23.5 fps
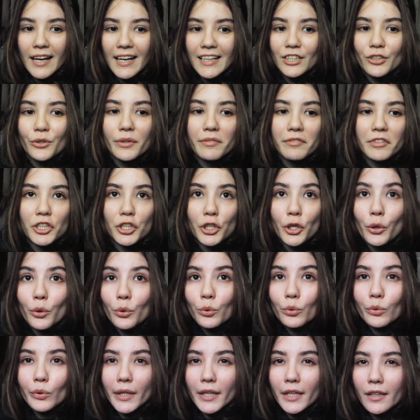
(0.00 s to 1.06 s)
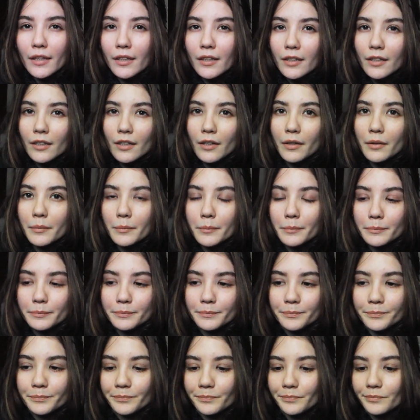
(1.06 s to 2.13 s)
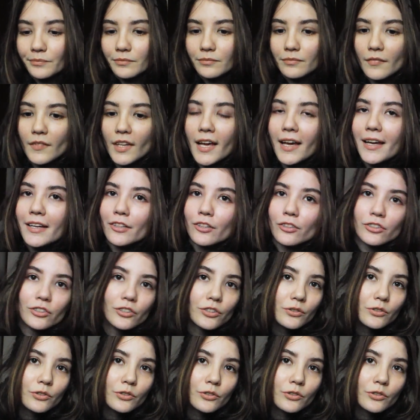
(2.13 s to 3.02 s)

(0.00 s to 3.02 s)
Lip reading: don't even know, like, I don't know,